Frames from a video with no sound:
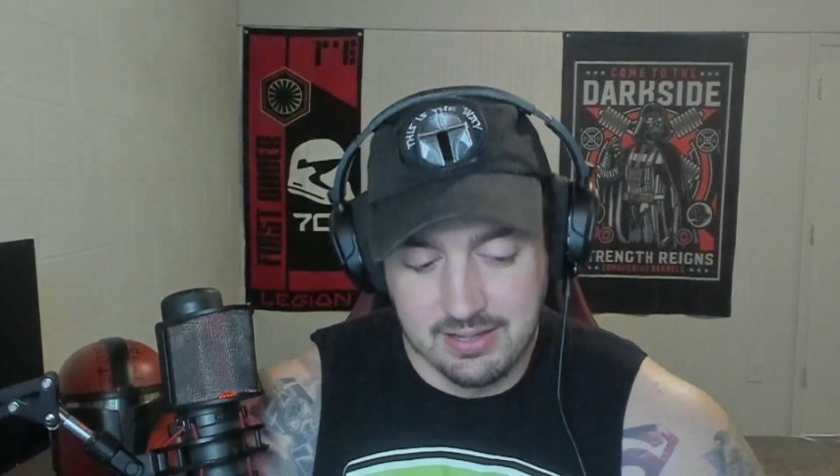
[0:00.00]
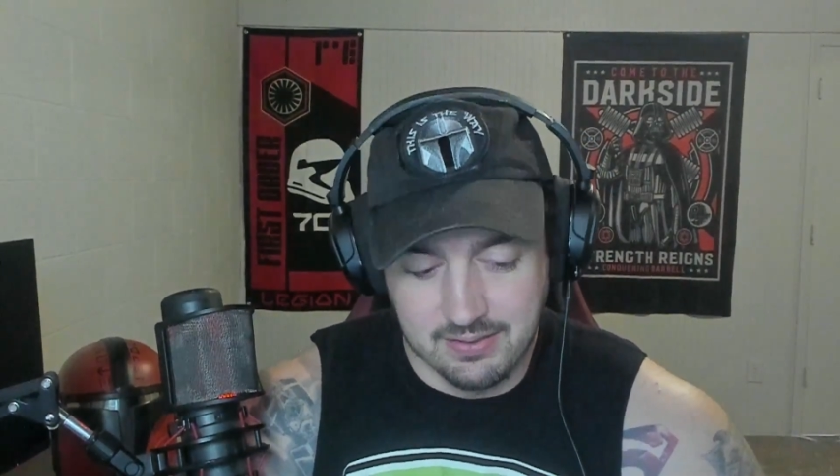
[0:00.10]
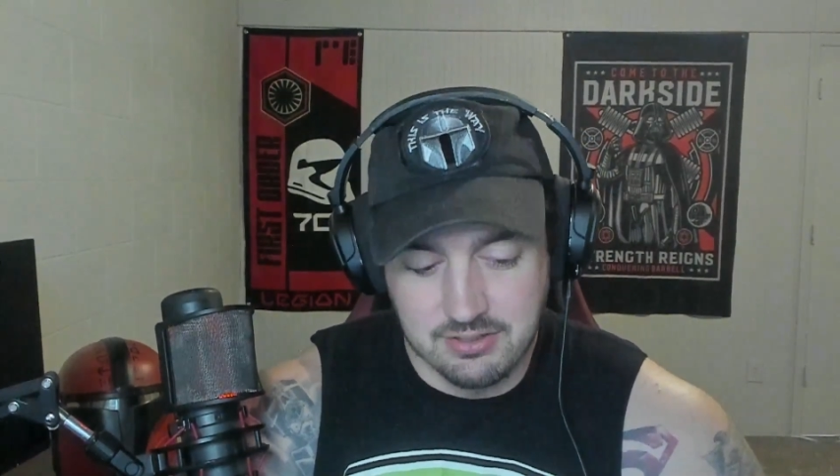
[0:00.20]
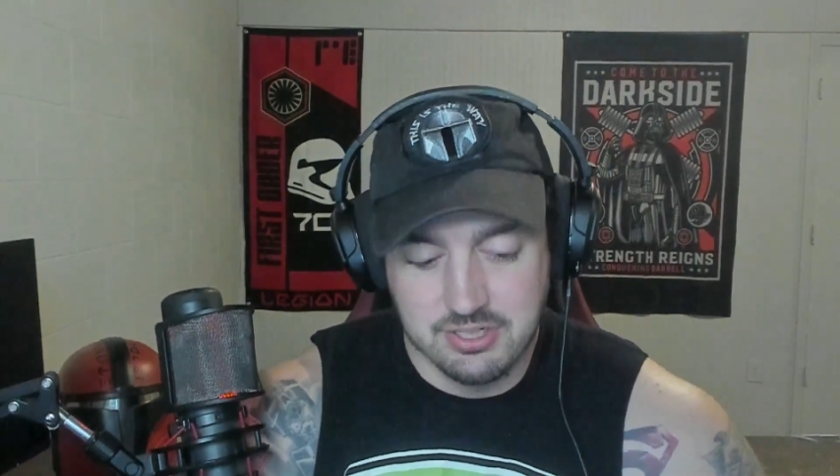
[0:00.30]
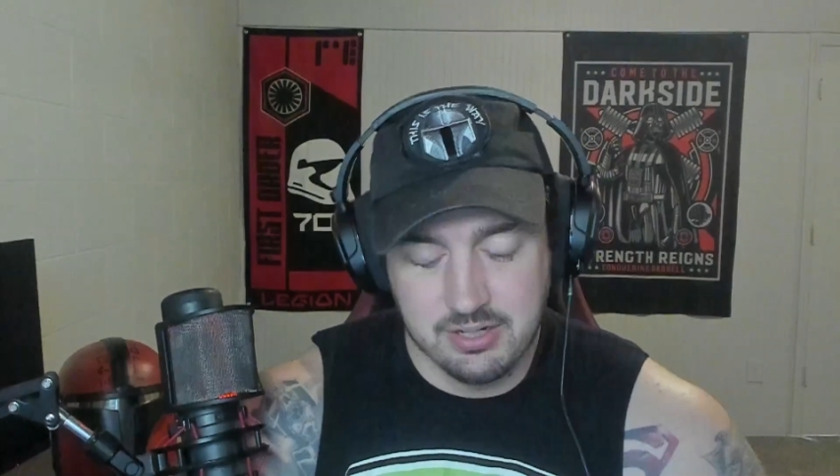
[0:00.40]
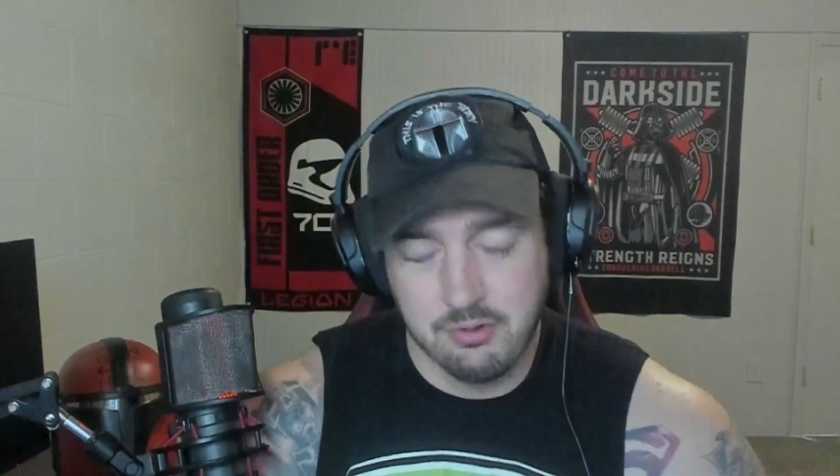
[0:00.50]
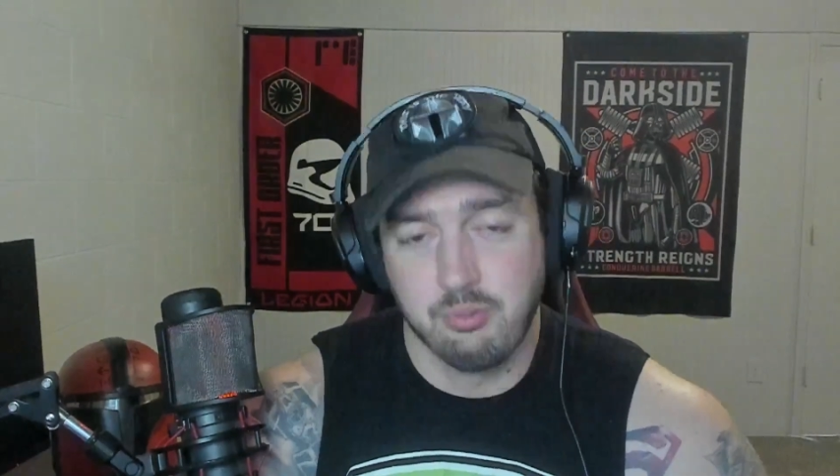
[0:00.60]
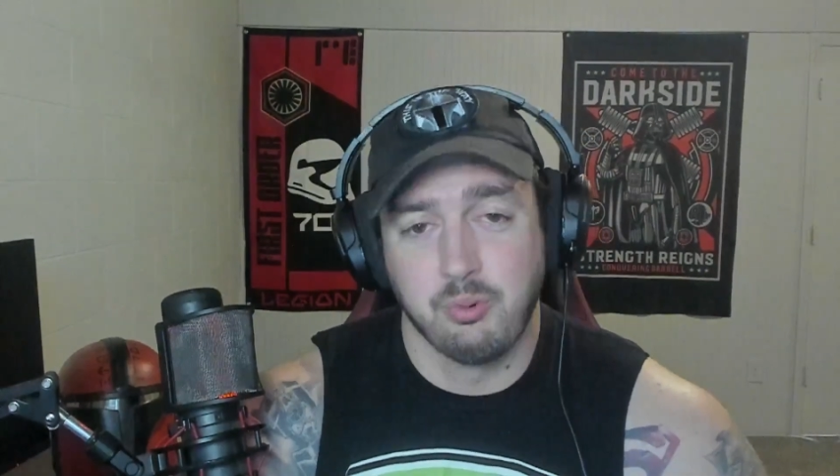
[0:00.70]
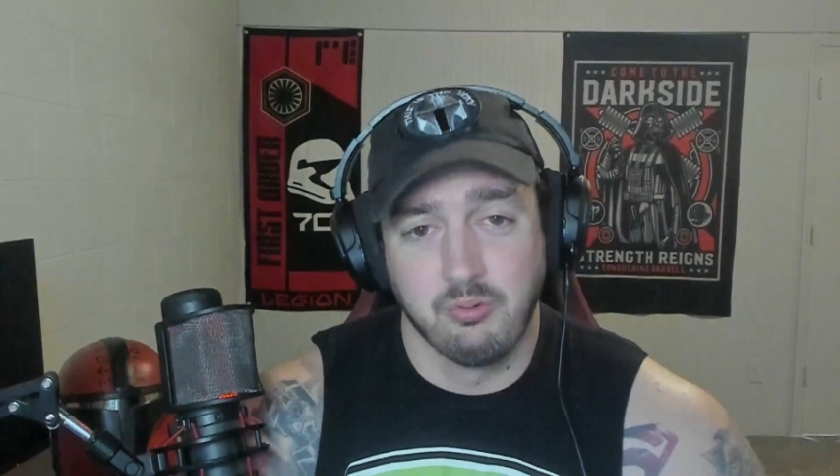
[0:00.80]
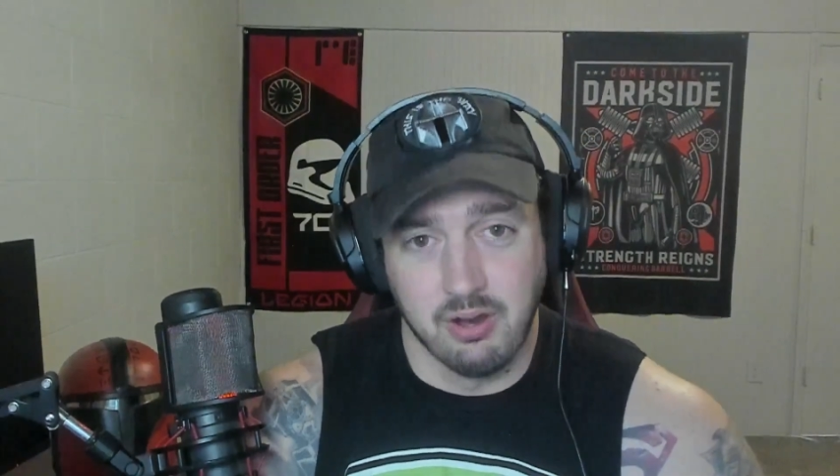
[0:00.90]
The jitters
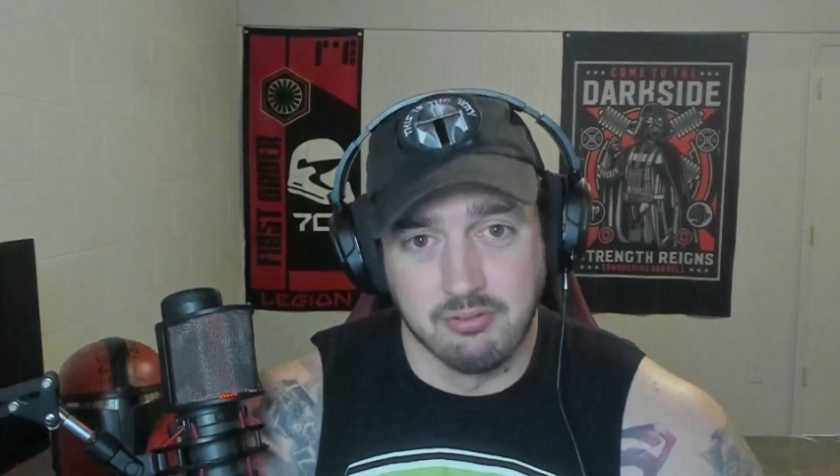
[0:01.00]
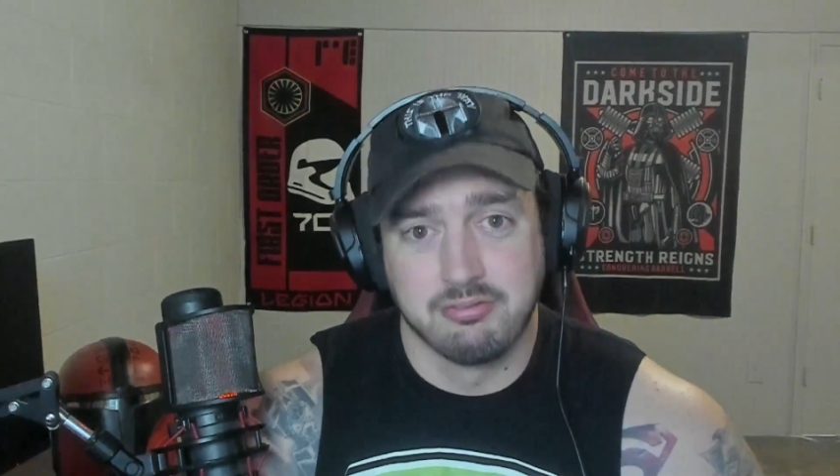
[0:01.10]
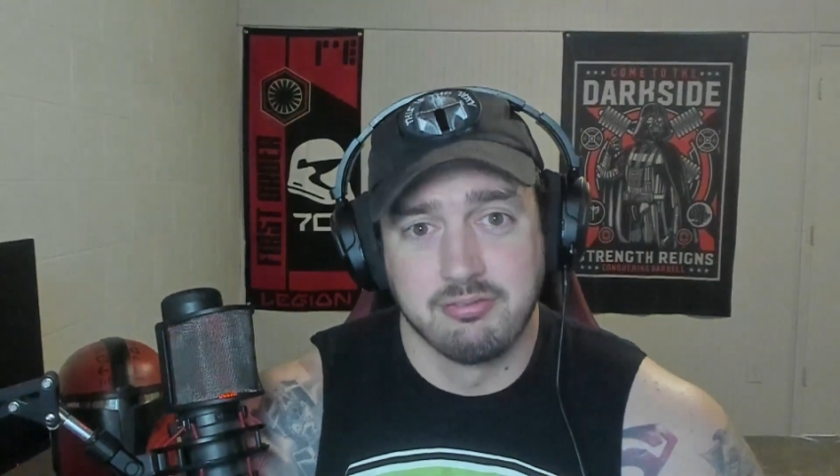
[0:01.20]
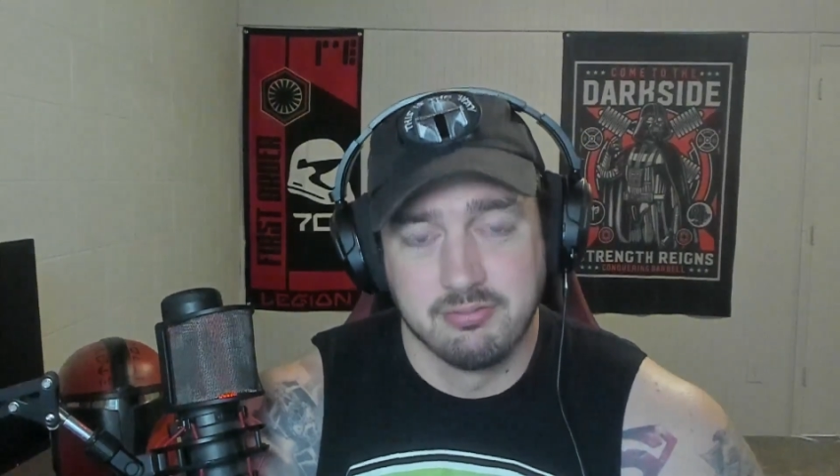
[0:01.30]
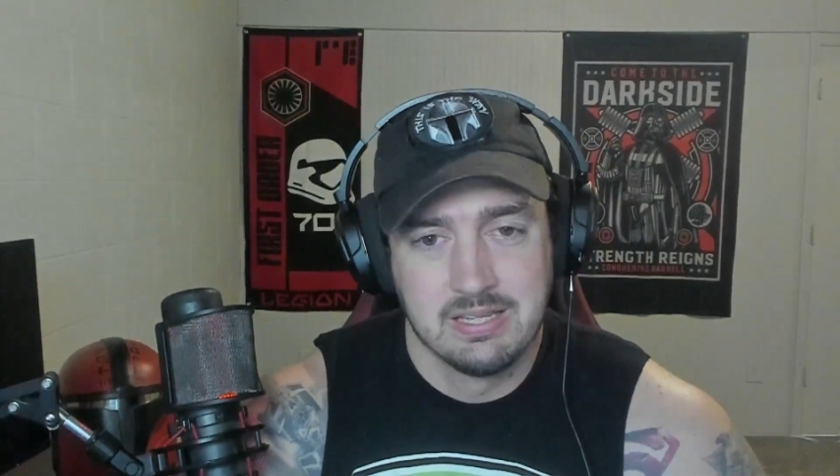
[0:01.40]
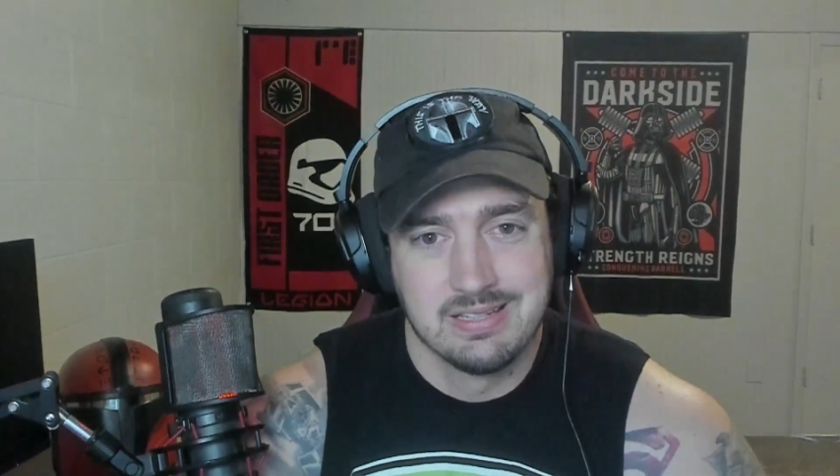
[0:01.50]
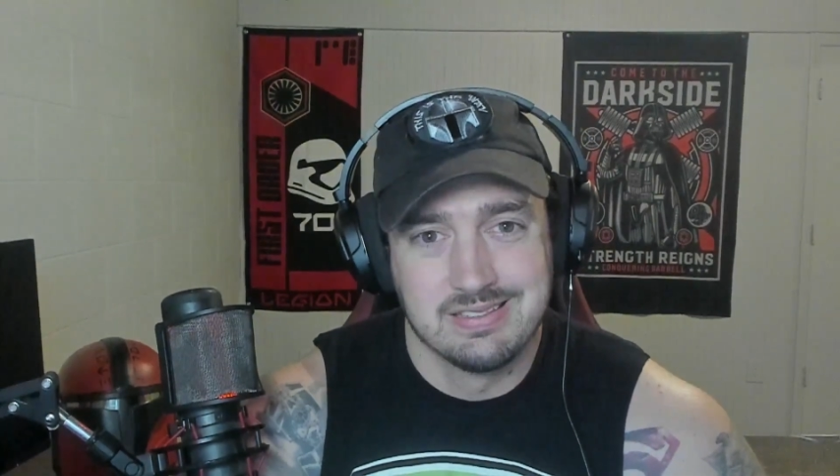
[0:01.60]
were rough.